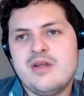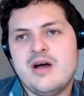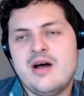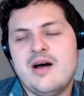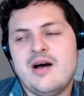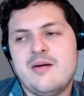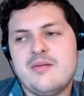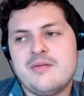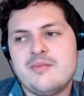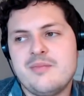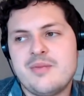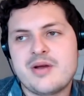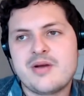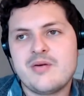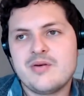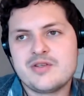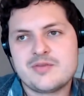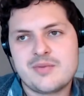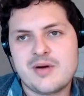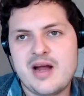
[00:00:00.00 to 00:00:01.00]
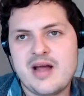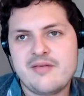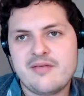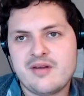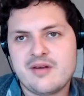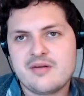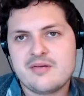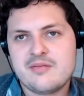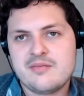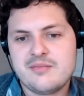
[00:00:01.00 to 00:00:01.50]
Bitcoin's
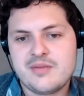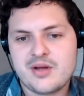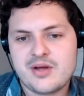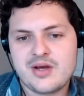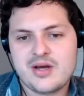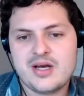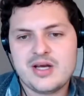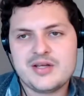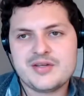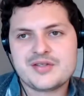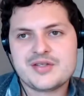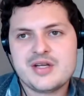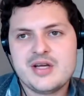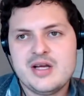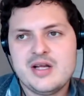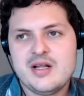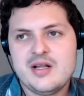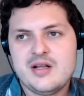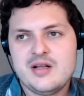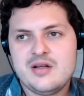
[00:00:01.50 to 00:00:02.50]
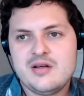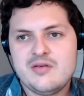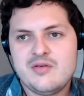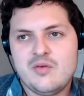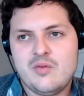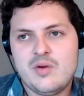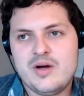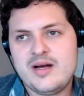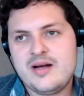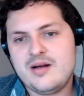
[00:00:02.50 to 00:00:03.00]
private because,
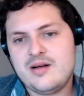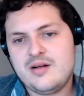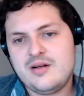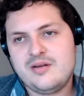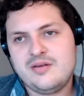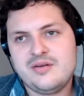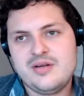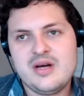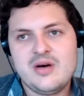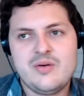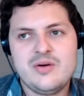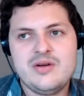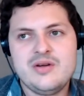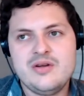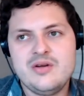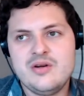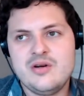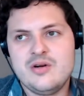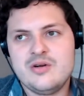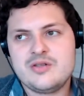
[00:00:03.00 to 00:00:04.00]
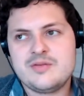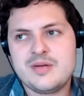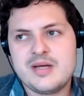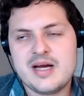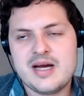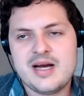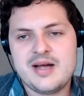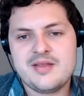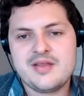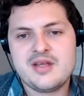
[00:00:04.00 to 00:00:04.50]
well, no one knew who was
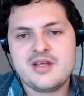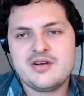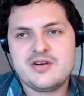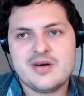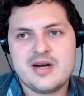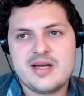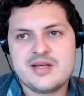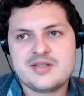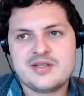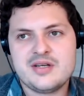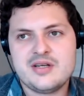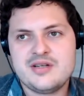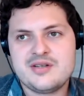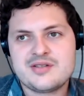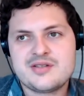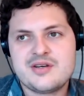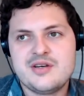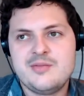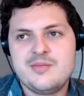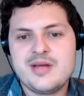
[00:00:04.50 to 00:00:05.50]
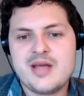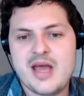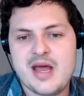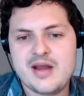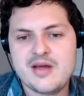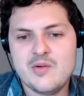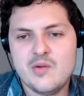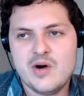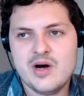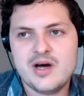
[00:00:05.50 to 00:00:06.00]
behind the address, and it just could be
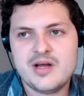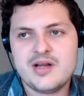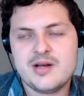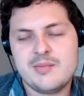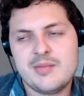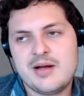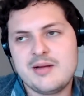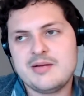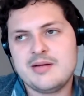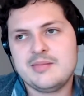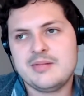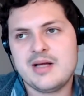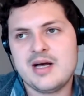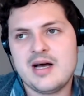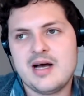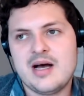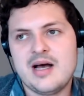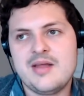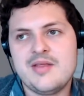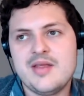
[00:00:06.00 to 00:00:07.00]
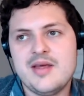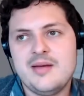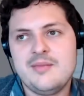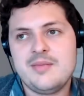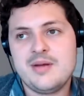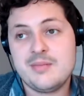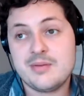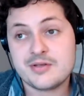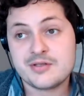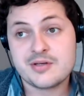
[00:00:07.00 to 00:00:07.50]
anyone, and blah, blah, blah. And then
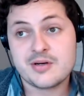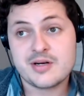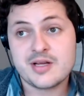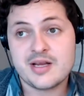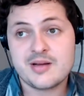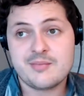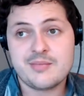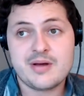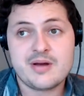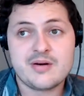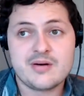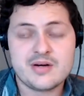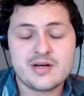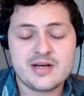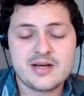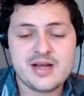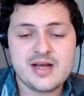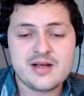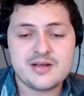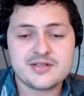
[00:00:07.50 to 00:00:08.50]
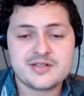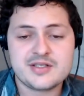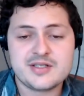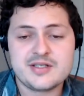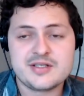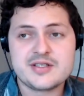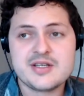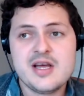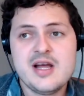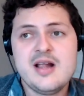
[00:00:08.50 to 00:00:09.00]
people started getting better at
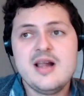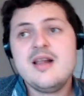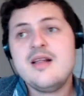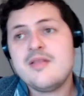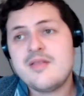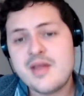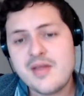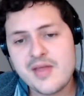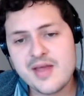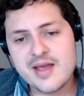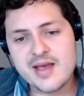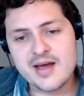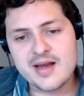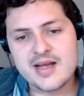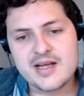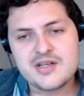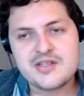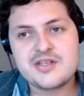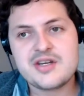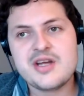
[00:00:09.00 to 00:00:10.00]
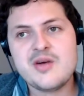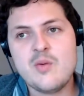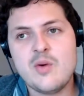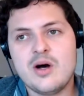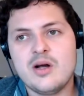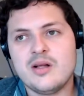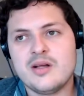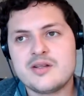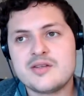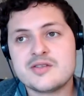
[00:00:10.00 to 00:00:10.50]
analyses. Then they got HD
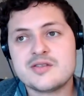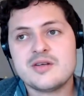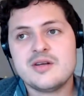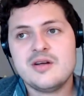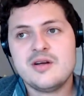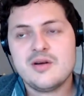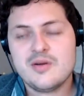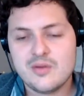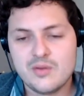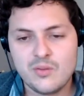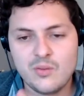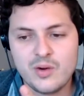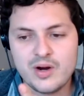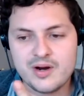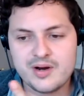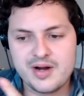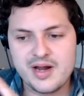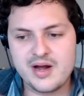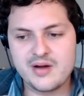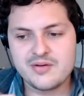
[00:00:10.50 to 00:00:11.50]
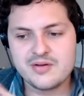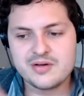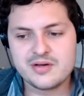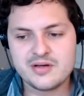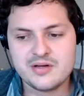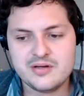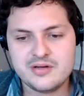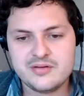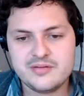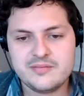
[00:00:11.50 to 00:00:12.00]
wallets, where now you
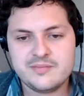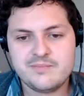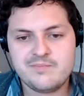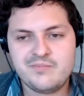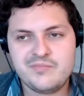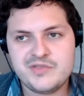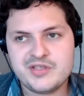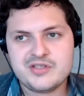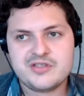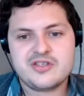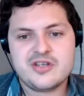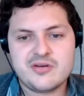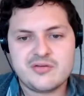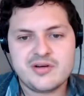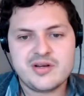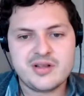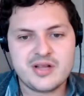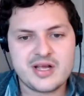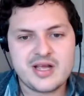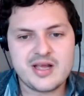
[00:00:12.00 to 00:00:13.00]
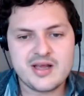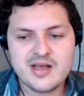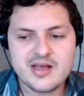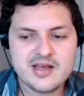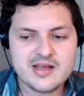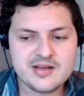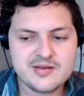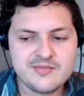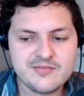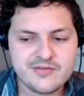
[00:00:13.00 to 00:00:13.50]
can just generate like
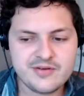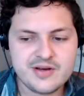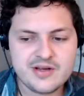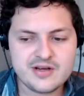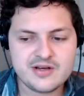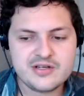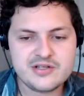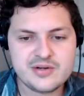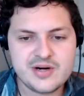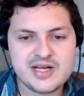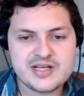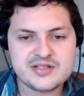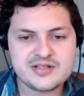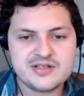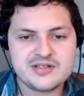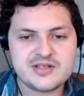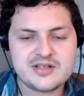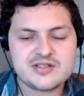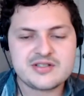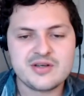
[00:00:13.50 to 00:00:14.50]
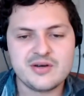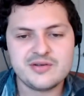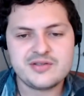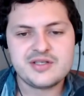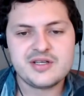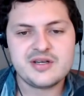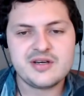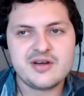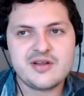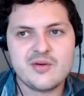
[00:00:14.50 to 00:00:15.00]
infinite addresses
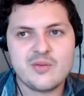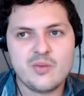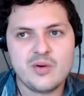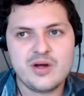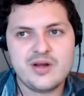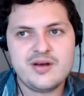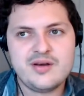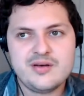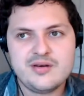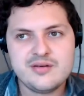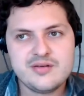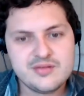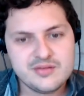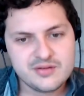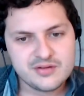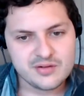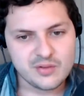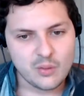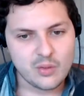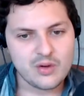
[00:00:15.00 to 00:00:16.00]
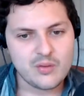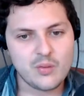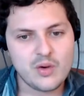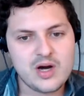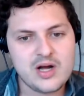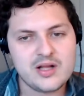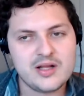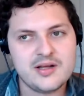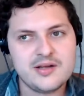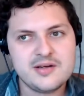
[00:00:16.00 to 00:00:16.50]
associated to the one
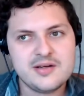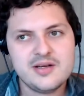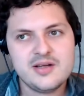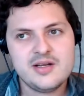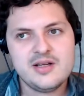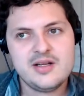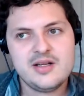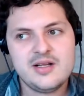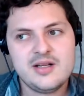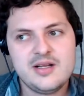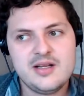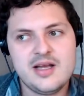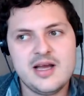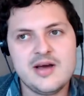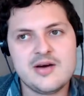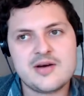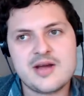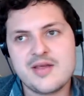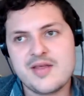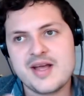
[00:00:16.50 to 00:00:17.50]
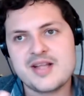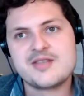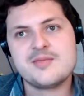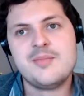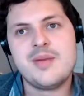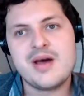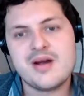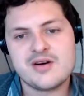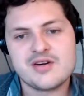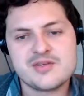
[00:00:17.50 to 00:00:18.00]
wallet. And okay, that's
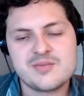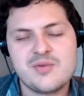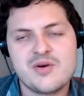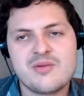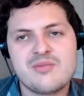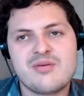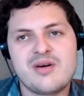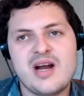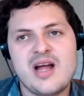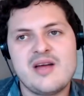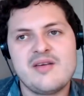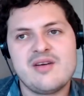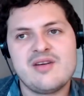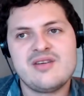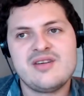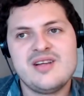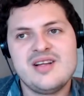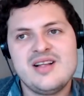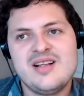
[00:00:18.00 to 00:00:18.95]
better. It's more private.